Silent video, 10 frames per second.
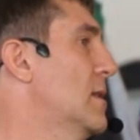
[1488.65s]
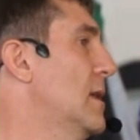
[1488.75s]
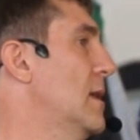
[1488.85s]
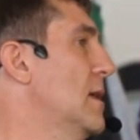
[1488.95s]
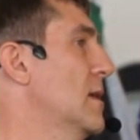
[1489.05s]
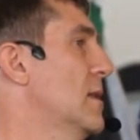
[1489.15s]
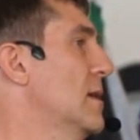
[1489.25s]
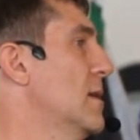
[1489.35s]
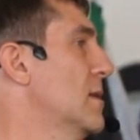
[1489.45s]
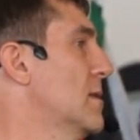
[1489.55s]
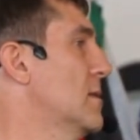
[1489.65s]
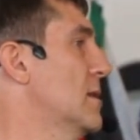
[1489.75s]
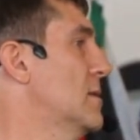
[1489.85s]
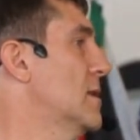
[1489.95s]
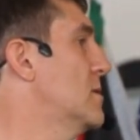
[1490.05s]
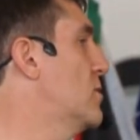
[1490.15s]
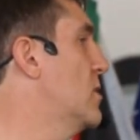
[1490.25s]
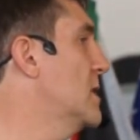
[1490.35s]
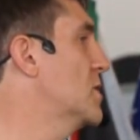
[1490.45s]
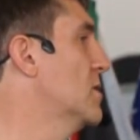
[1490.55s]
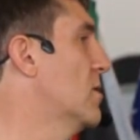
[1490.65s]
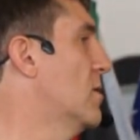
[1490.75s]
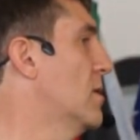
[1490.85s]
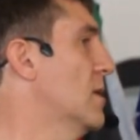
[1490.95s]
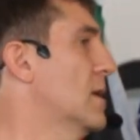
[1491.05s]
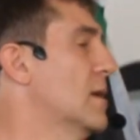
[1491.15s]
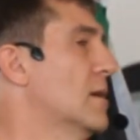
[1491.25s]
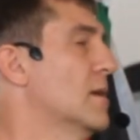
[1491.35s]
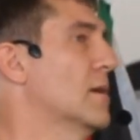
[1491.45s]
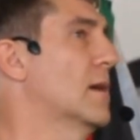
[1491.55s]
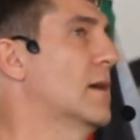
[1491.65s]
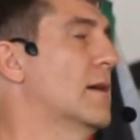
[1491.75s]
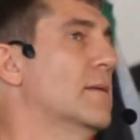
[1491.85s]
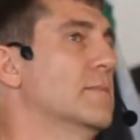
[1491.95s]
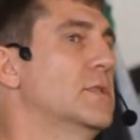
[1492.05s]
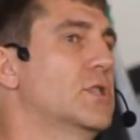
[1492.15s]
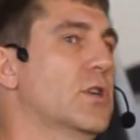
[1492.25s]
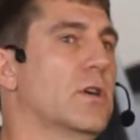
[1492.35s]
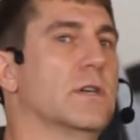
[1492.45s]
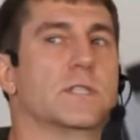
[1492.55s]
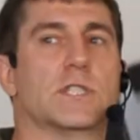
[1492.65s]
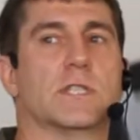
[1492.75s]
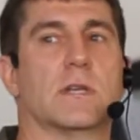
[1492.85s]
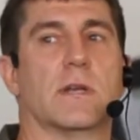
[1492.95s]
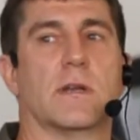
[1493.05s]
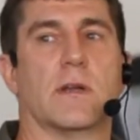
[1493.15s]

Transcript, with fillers: the, the, the traditional um, church,